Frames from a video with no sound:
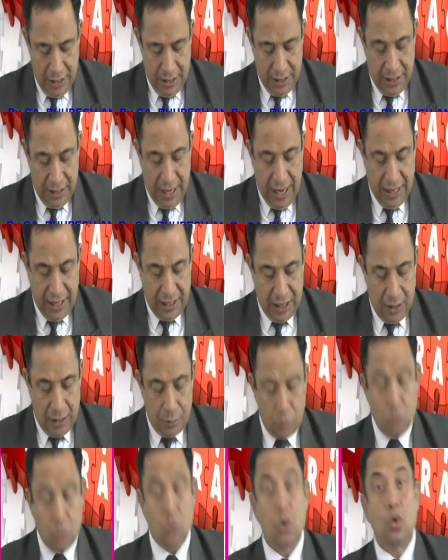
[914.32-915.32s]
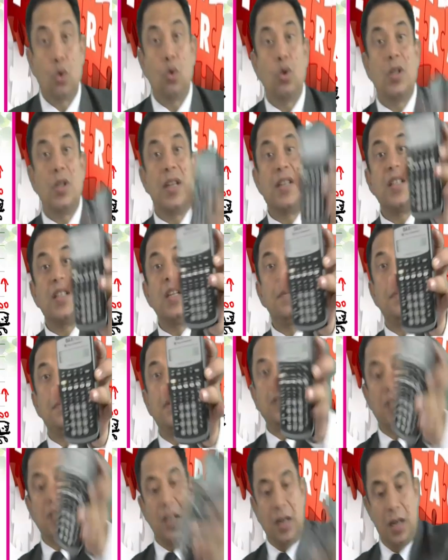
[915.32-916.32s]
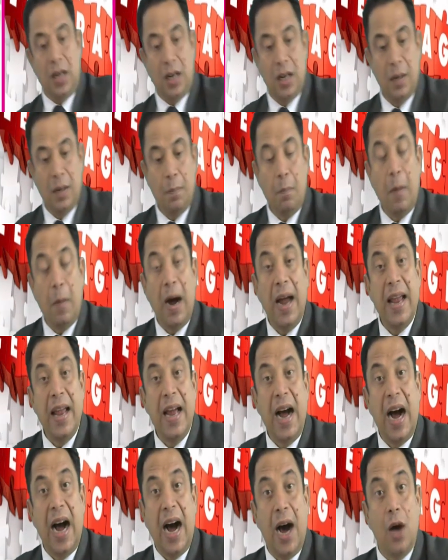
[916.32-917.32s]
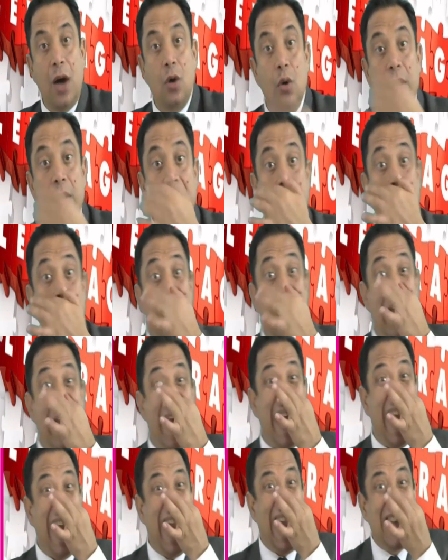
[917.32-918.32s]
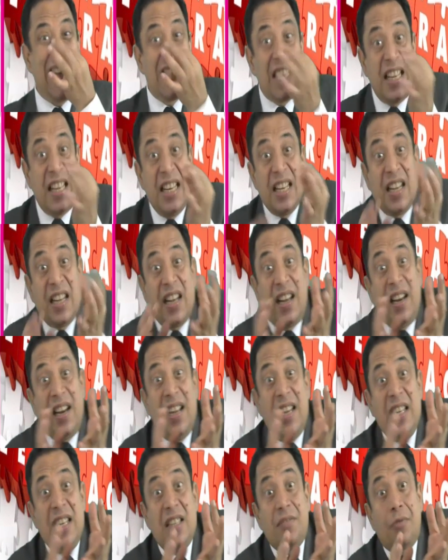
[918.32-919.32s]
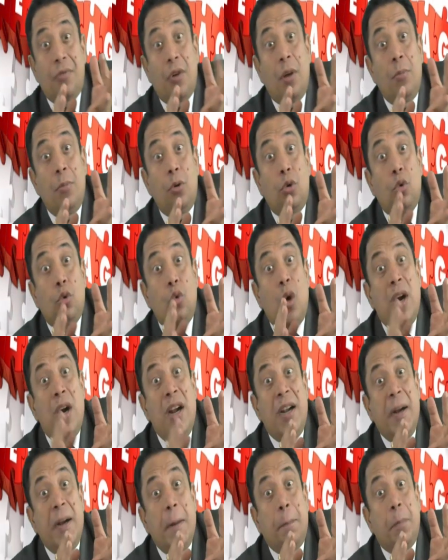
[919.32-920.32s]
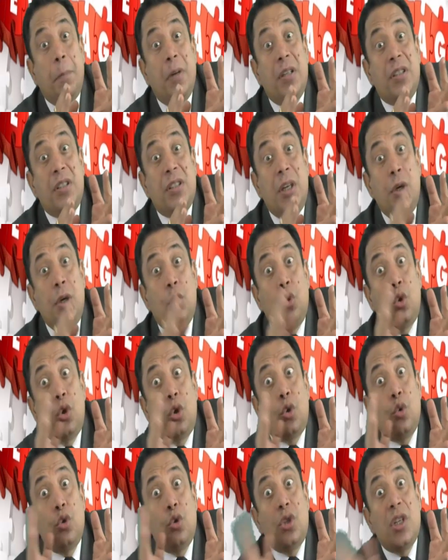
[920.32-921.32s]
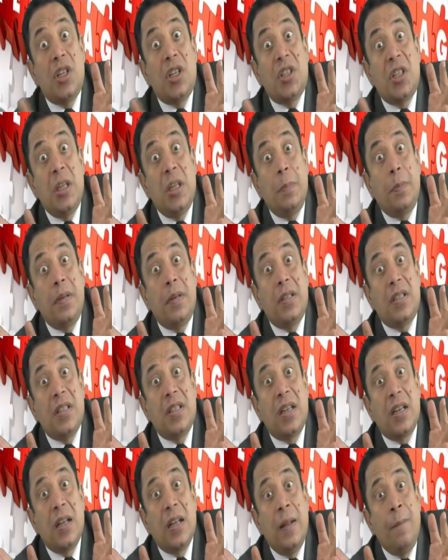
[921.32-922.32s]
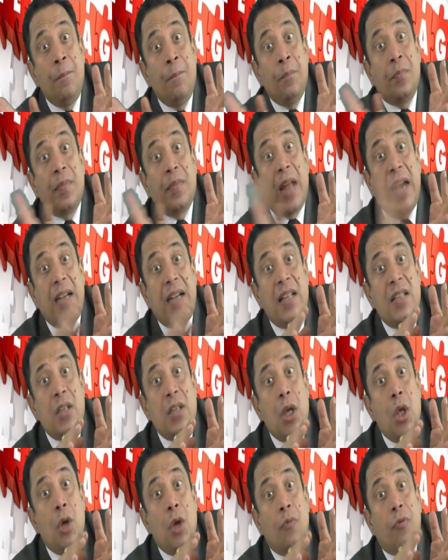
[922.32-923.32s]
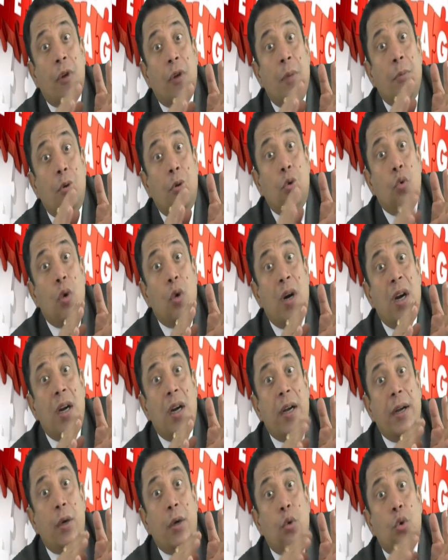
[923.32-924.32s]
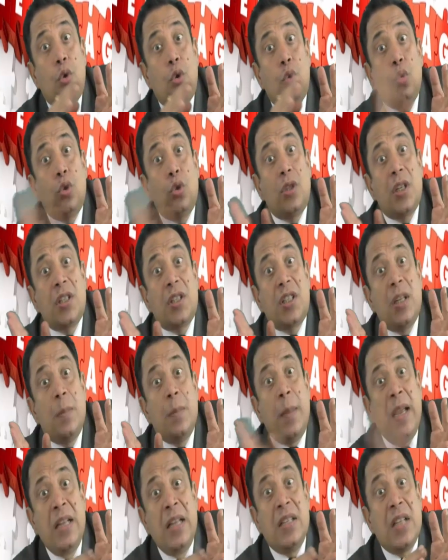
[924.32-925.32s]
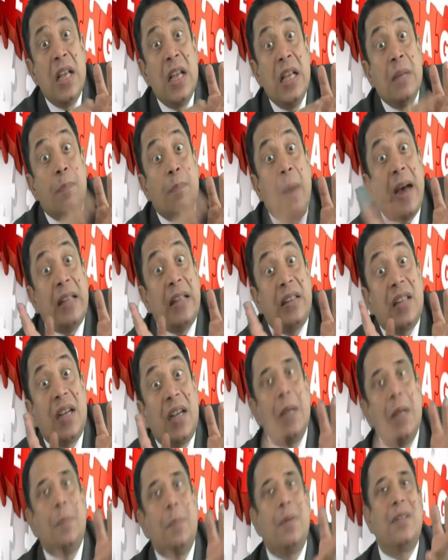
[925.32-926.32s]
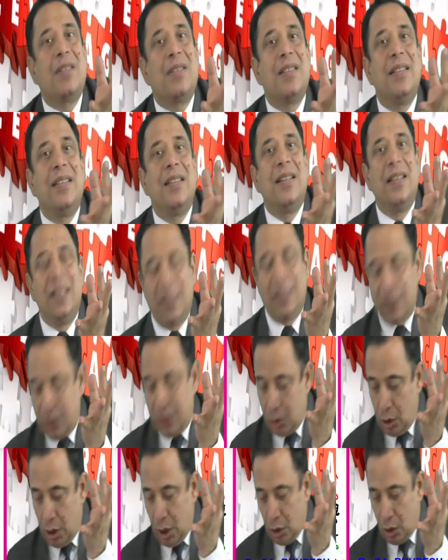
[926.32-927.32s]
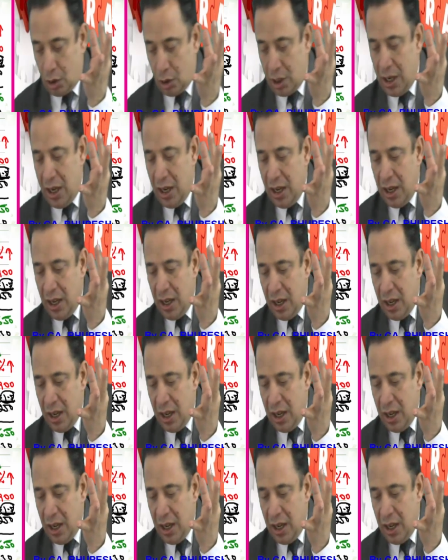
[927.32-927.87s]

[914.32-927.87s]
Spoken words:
that comes to 260%. My ROE has increased from 200% to 260%. That is, from 200 to 260 means by 30%. So now see